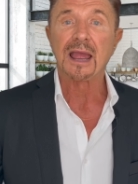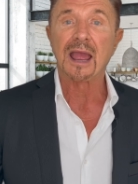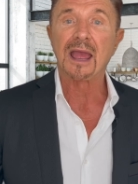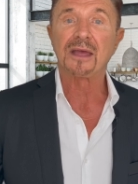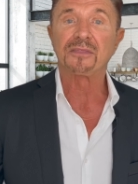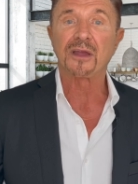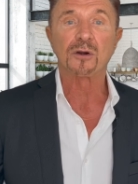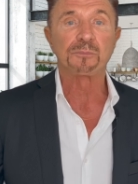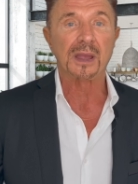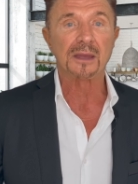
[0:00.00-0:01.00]
and they are
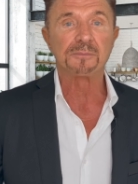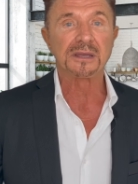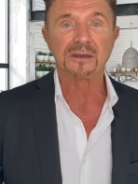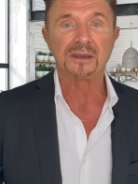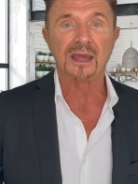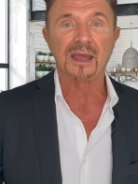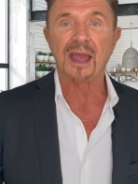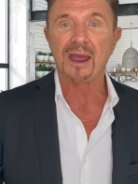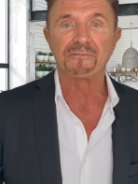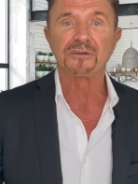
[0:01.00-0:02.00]
paying me today
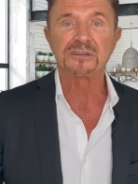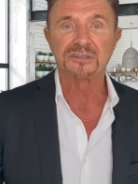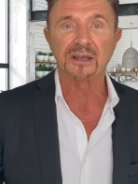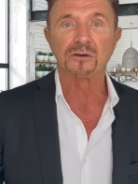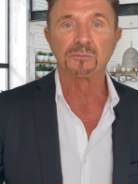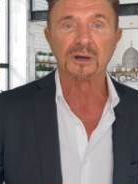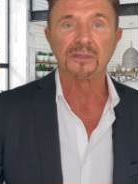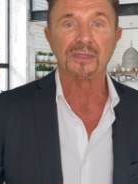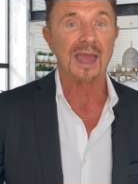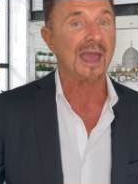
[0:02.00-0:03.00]
every single
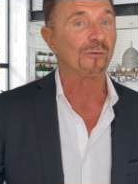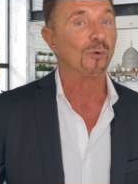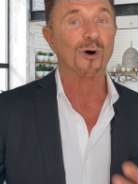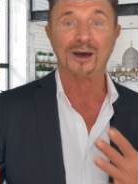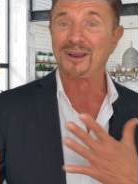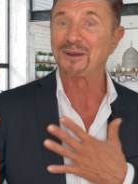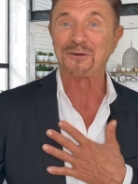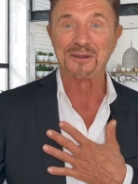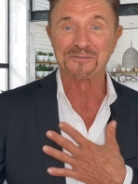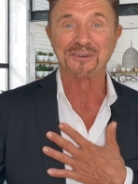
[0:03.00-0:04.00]
month, and what a
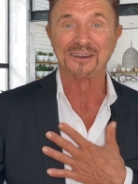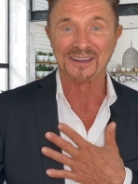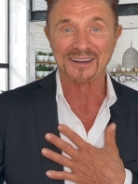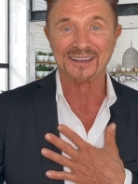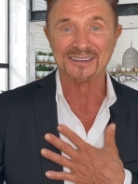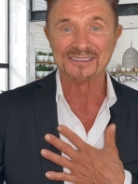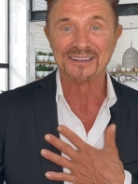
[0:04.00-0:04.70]
great feeling it is.